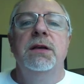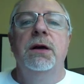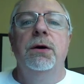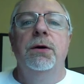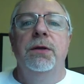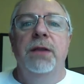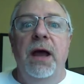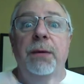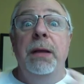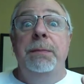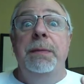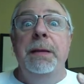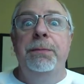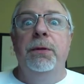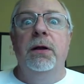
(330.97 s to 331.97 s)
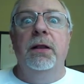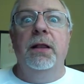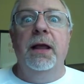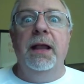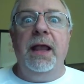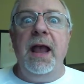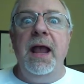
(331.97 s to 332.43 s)
So that way people are
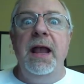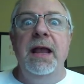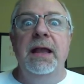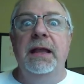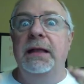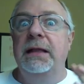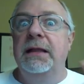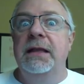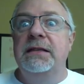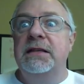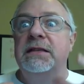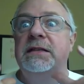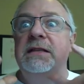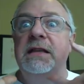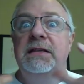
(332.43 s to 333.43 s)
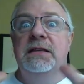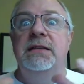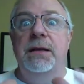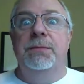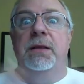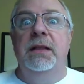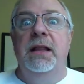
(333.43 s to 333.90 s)
like, hey, this is
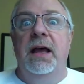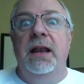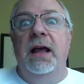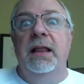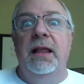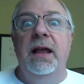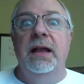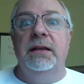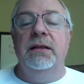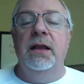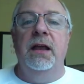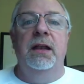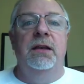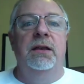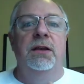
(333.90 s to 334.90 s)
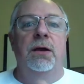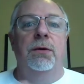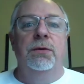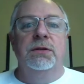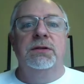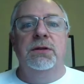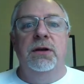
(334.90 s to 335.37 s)
something that I liked,
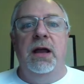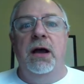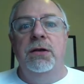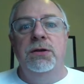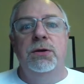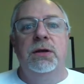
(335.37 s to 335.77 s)
and so now